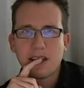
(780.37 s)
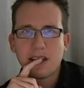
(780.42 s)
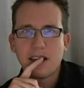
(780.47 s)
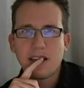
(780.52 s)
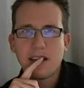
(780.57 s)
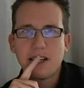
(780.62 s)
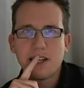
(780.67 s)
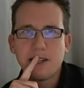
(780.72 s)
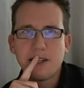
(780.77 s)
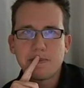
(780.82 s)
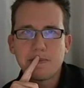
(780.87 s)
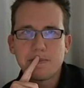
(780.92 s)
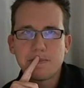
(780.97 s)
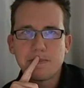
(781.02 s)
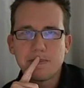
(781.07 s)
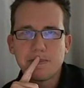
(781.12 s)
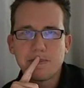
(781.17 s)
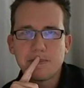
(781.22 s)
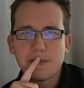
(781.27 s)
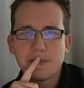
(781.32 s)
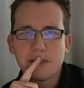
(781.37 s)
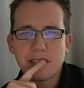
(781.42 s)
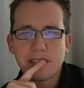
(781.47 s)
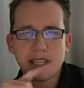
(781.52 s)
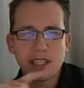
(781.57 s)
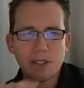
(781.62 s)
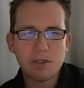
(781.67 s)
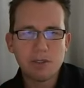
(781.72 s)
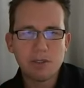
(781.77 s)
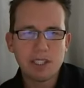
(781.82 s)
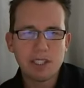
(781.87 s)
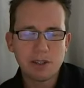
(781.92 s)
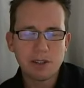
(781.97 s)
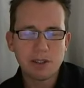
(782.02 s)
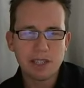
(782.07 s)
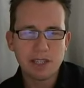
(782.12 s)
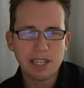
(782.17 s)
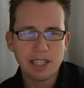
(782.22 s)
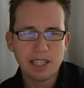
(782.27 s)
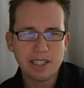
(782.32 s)
Can you see your
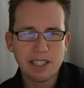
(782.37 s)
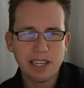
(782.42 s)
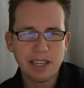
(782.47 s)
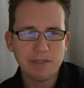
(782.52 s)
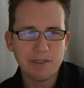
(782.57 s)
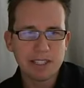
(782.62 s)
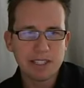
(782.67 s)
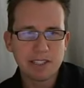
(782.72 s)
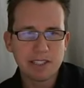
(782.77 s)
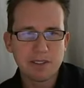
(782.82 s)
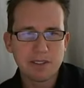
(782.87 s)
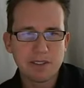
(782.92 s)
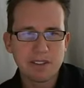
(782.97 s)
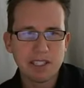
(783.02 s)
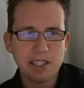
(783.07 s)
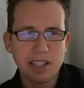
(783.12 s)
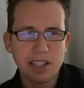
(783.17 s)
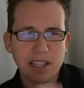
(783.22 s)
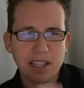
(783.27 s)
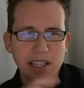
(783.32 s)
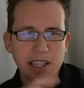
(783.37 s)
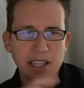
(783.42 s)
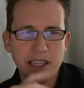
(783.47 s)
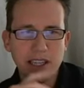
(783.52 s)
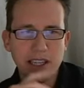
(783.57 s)
okay, Dave? I still see the